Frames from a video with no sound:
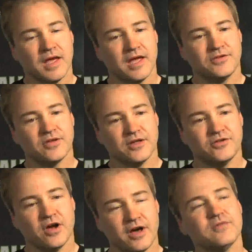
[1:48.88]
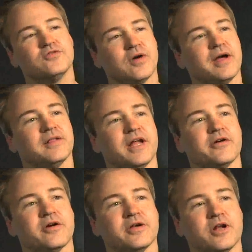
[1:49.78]
It's a ton of trial and
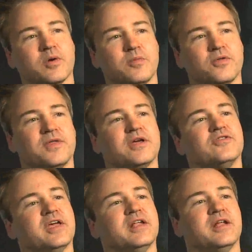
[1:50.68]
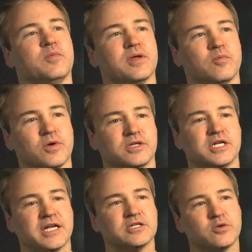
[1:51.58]
error. We put things in and we
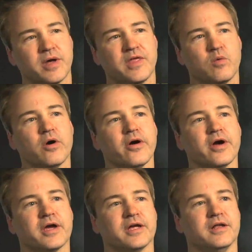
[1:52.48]
change the way they work,